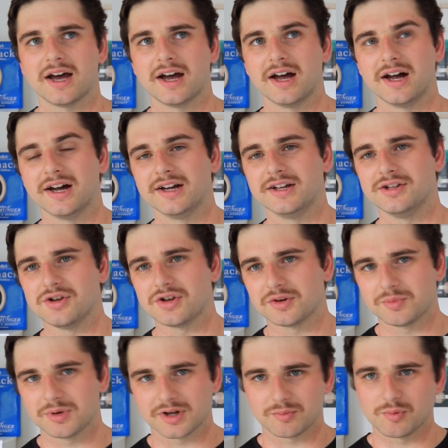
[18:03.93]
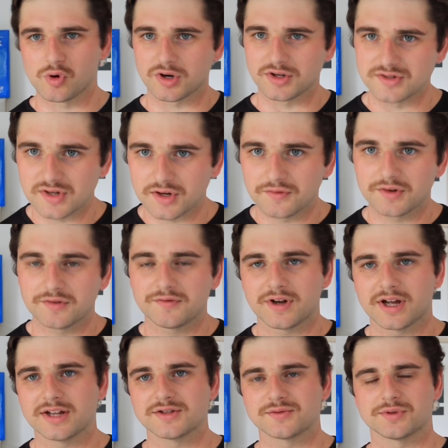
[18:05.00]
You can pick more conservative
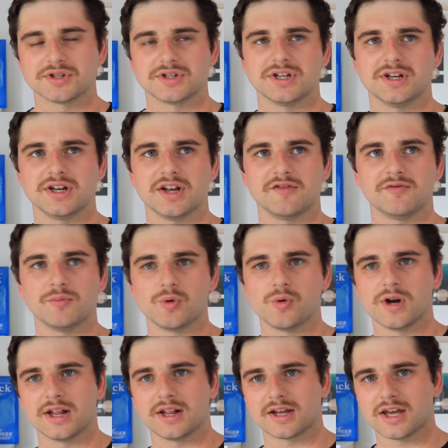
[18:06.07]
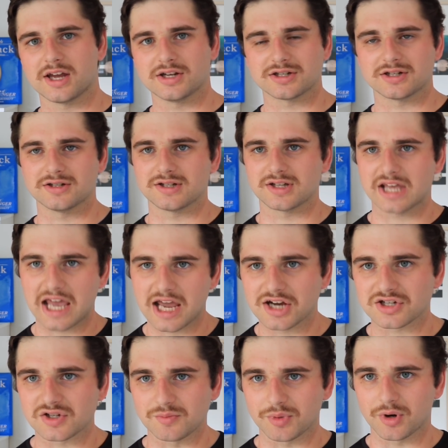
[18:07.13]
funds, which tend to have more allocation to
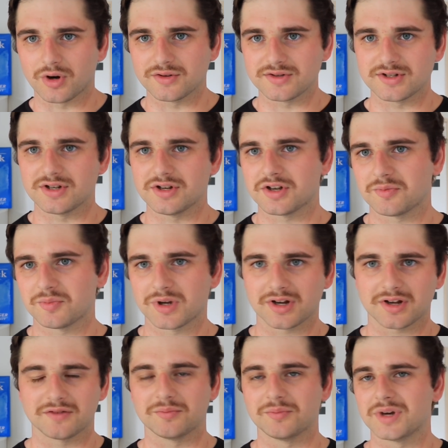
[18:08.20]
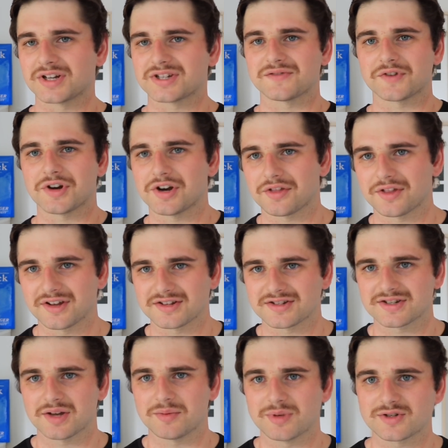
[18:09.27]
cash and bonds, and you can pick a mix of kind of
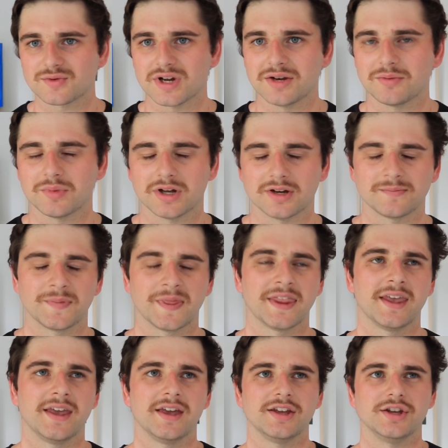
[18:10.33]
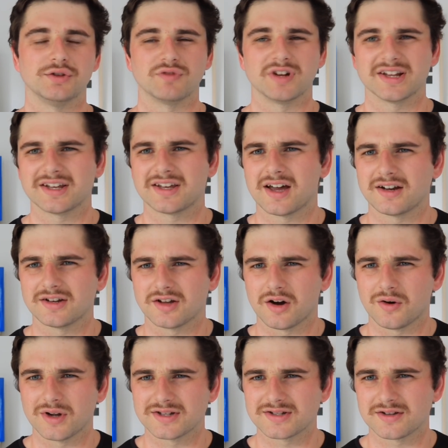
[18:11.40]
things in between. But you really can't
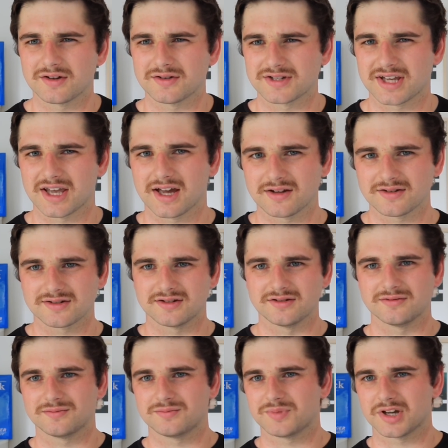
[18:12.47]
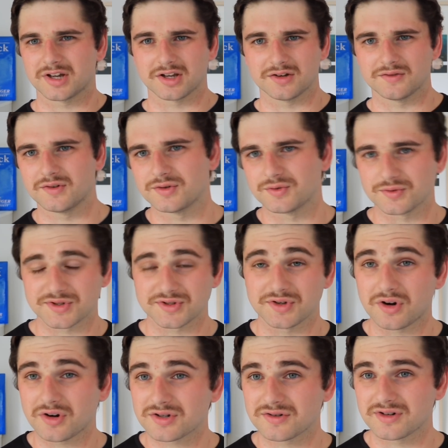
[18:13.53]
go into those accounts and pick individual
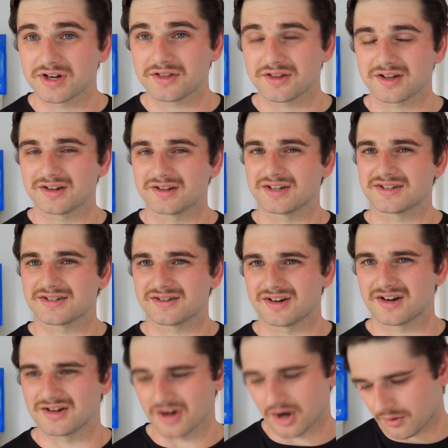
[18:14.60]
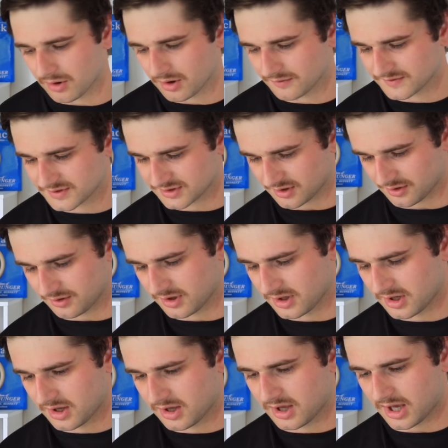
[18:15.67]
stocks or anything, at least that I know of. So
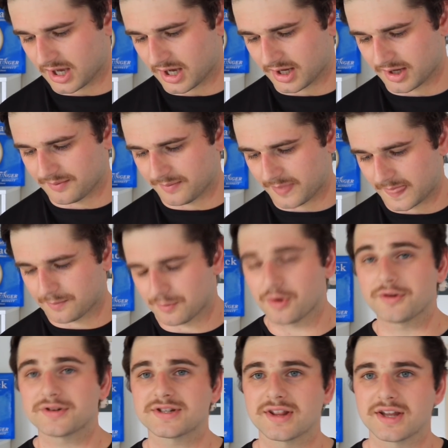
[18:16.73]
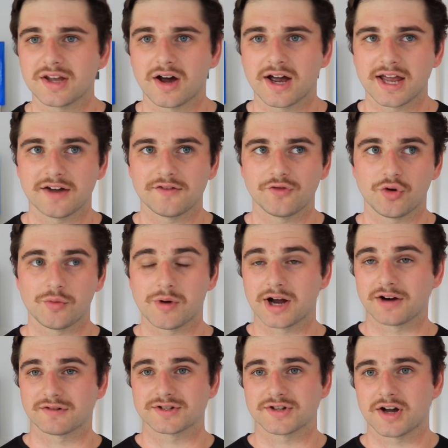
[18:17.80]
personally, I have all
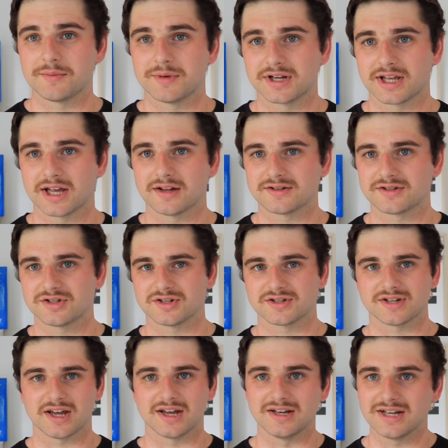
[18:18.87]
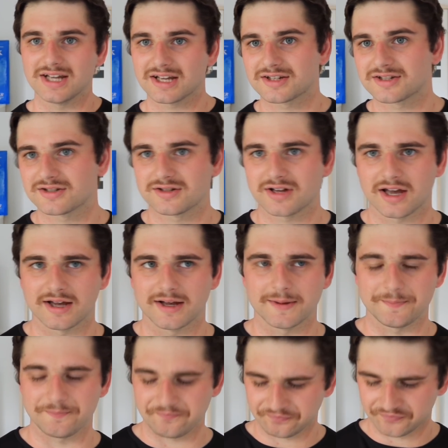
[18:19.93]
my retirement accounts just indexed
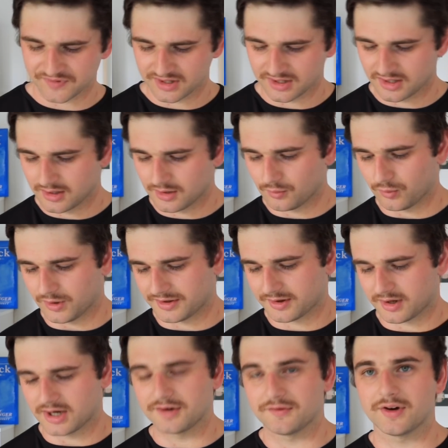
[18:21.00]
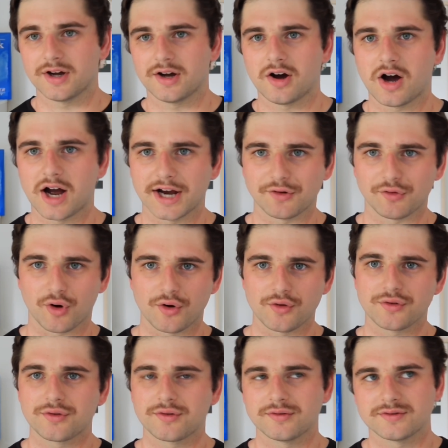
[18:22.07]
with kind of a high
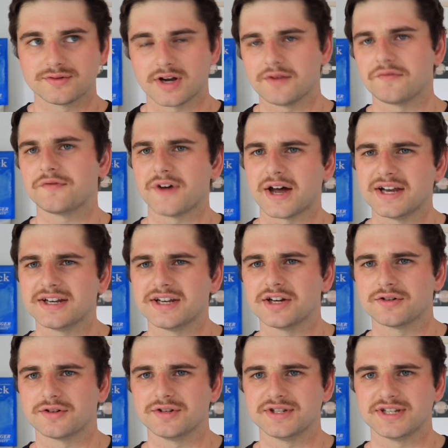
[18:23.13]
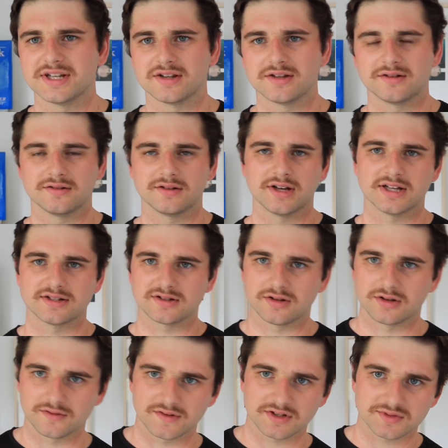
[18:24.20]
growth type fund here in New Zealand that has a
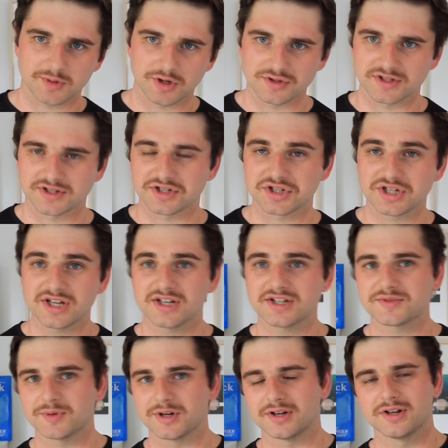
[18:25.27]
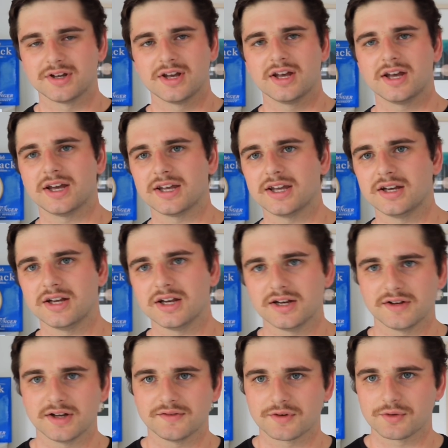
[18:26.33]
lot of exposure to shares. But again,
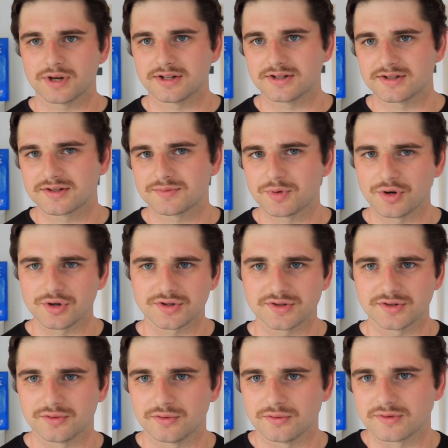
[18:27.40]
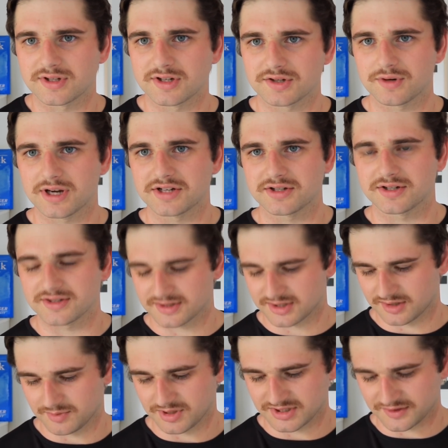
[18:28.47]
everyone's personal situation is
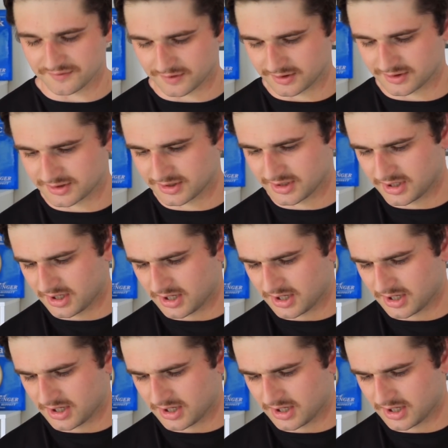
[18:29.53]
going to be different.